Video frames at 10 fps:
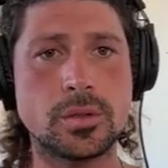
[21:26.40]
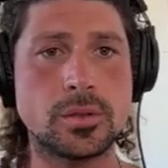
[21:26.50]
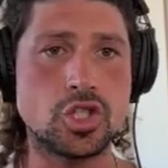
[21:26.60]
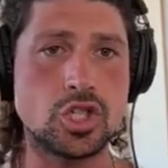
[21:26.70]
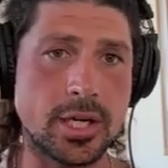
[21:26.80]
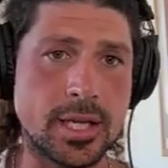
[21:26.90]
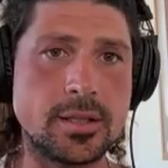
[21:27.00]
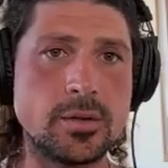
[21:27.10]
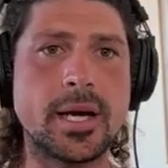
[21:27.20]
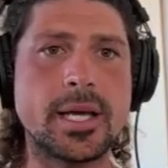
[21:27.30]

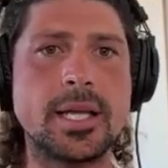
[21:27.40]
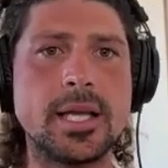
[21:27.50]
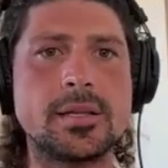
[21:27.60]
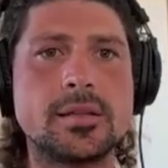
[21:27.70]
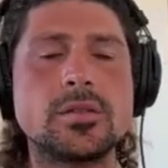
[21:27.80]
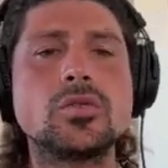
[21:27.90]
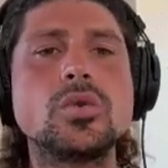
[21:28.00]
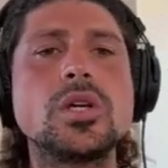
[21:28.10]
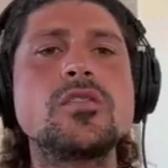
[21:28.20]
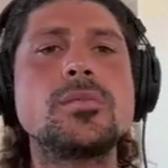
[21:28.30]
generated by guilt to
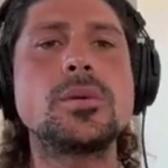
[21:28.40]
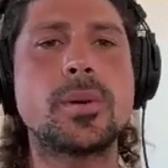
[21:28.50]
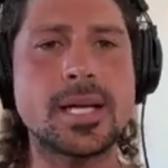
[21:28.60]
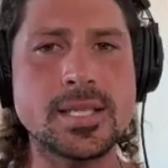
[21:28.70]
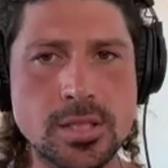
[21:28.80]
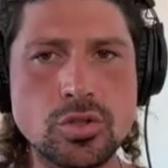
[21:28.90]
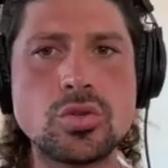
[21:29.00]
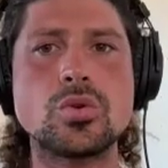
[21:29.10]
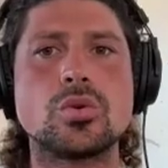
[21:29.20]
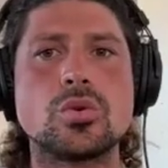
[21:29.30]
give me plus
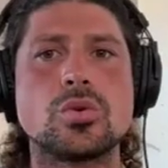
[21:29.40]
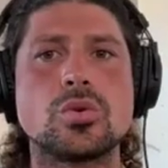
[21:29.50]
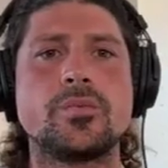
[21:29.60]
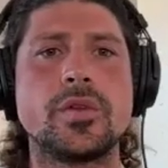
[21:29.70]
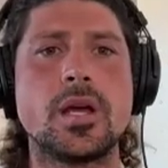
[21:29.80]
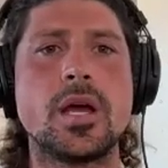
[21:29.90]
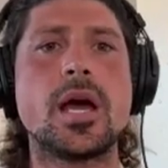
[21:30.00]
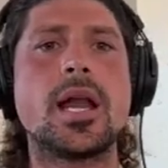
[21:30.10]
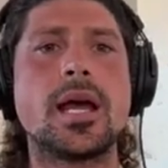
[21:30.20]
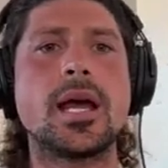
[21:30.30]
two.
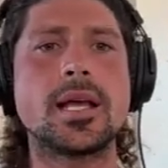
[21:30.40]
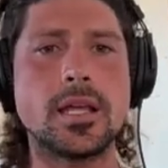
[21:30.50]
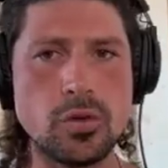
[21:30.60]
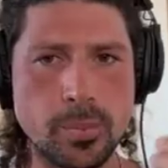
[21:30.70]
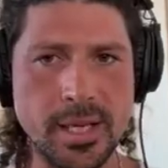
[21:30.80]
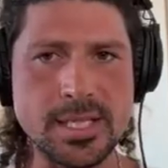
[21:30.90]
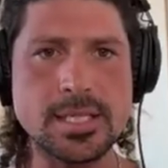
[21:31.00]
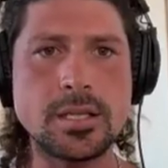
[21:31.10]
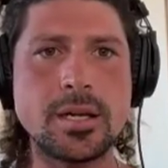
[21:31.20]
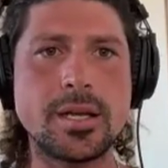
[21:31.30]
And I give you
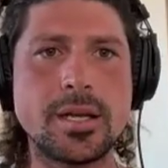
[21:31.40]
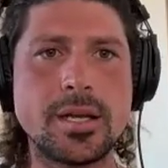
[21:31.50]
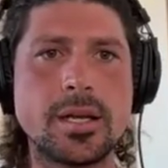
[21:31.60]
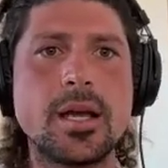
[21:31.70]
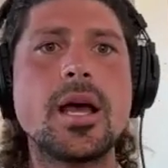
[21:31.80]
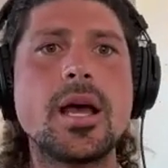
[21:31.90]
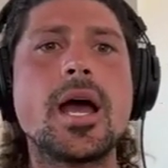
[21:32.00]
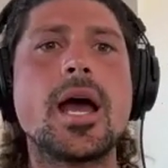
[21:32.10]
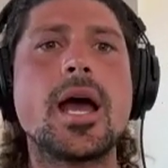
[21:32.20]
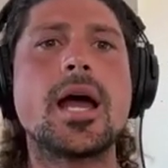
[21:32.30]
plus three.
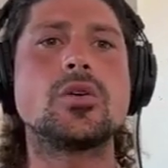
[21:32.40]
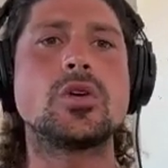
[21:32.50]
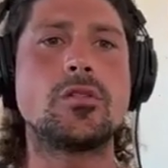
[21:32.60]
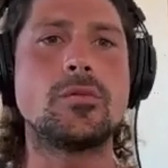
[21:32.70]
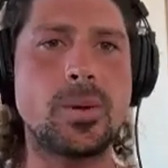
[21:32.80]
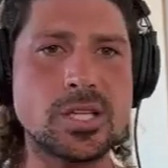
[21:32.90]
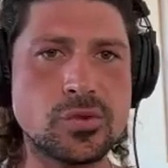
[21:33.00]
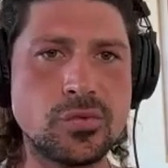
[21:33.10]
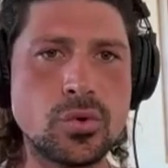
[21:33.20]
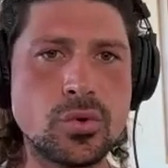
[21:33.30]
And you give me
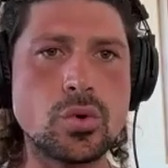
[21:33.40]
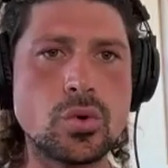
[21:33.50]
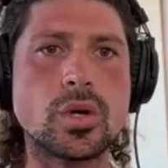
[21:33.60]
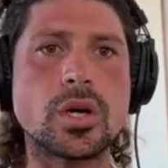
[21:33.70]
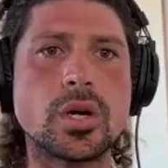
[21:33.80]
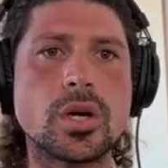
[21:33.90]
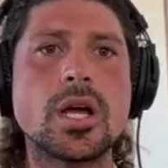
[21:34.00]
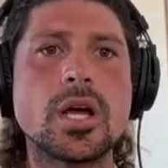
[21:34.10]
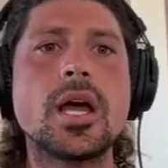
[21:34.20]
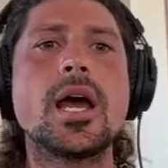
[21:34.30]
plus four.
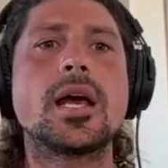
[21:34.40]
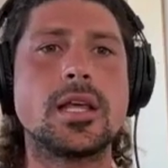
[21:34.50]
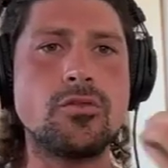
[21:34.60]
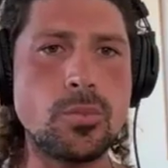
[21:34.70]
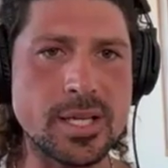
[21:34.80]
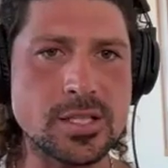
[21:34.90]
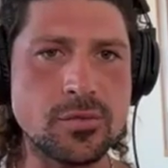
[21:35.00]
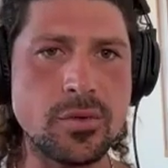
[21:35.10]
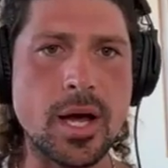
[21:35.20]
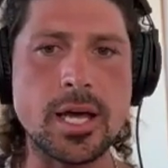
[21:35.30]
And I give you
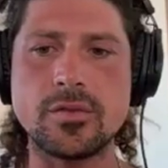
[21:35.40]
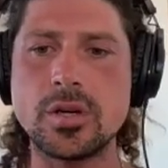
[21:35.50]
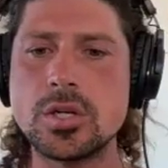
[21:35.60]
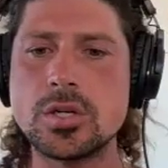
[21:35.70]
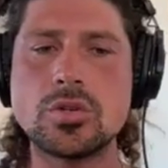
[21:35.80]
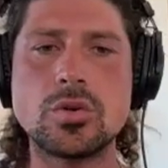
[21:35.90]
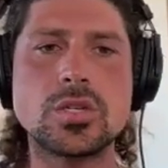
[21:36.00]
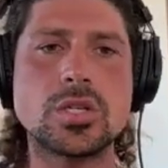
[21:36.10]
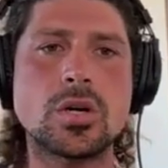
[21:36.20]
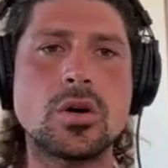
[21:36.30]
plus five. So
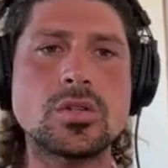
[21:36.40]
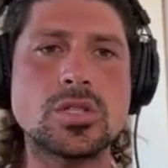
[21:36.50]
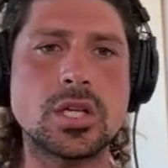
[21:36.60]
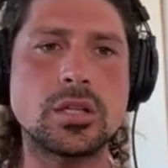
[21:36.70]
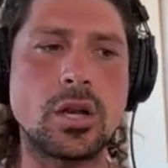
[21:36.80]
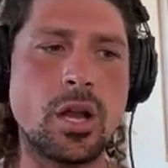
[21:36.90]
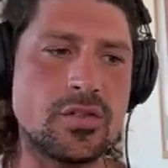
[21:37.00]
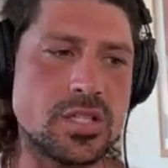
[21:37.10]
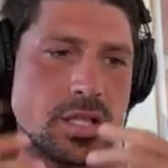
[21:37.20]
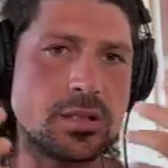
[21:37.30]
it's a constant.
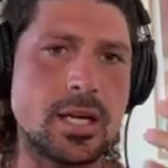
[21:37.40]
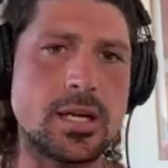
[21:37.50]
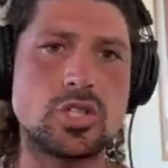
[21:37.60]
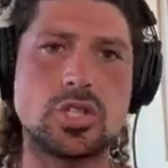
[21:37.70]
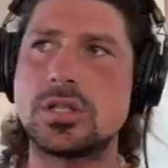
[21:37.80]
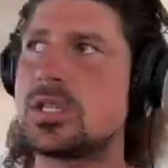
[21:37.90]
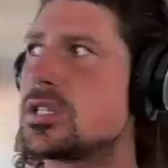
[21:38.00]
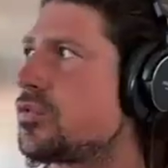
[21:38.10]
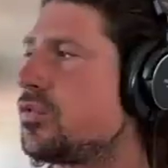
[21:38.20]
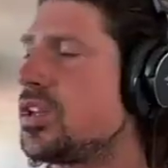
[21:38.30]
Love is intelligent.
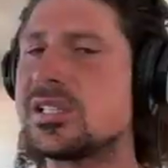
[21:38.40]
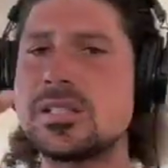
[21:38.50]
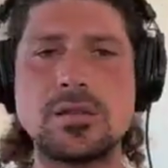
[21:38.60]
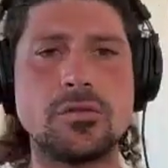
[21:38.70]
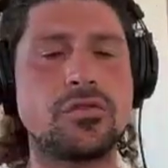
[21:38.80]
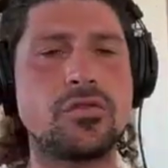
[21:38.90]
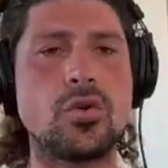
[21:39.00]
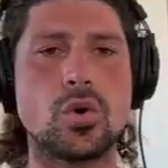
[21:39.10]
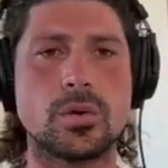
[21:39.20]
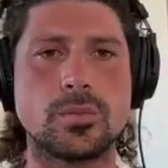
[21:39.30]
This field is
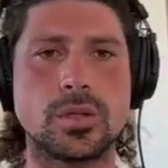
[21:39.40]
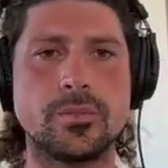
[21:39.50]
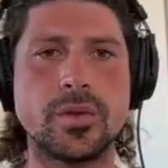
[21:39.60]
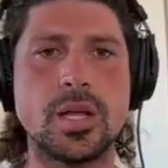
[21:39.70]
informed